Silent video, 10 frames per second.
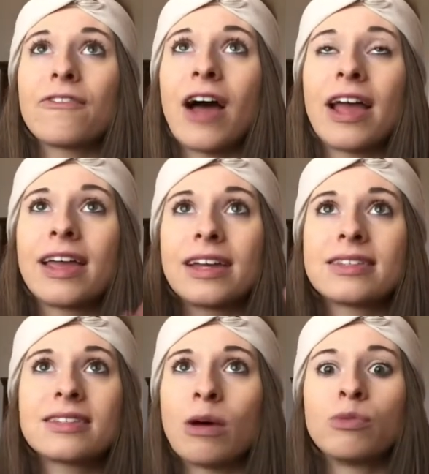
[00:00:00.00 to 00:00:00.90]
I get
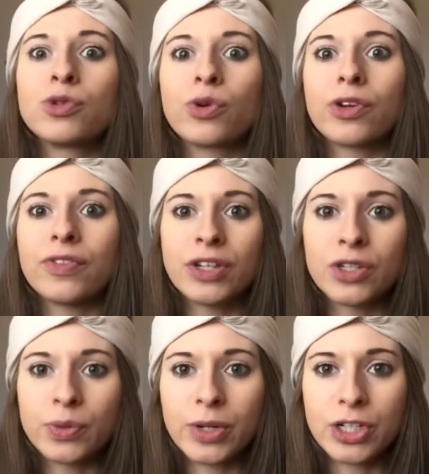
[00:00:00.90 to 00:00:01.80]
some sort of
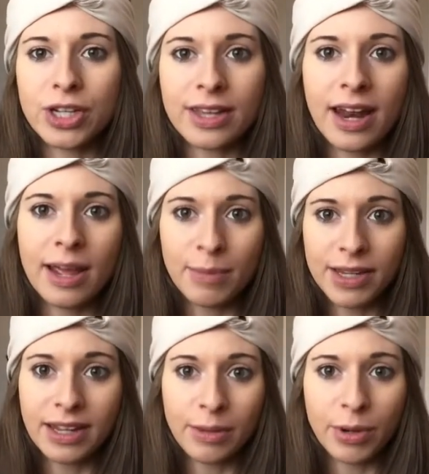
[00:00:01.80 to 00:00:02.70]
intuition that I am
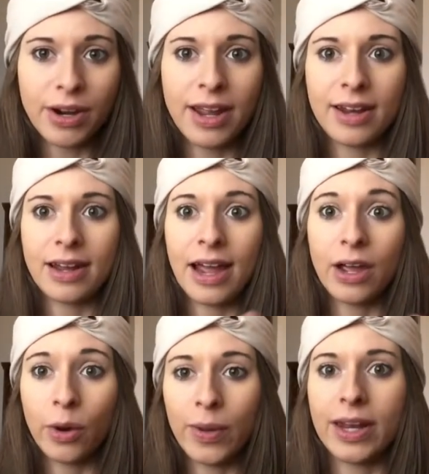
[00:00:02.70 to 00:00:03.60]
in labor and I
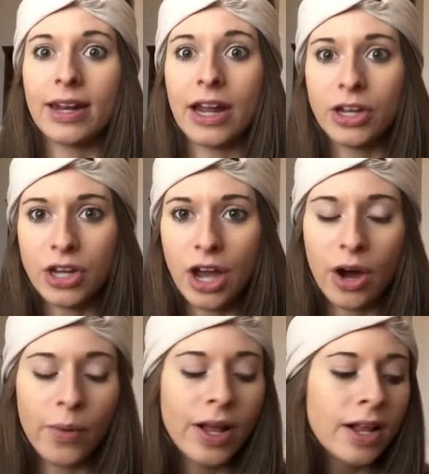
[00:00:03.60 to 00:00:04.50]
go in and I
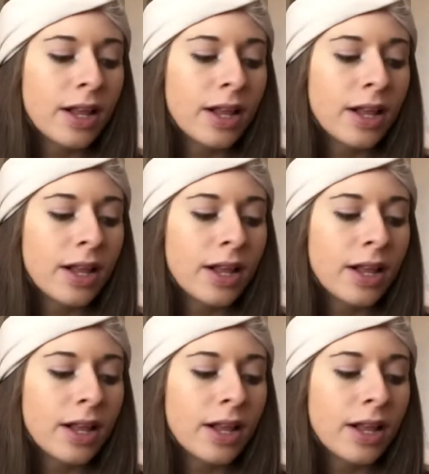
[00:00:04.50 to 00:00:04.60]
know.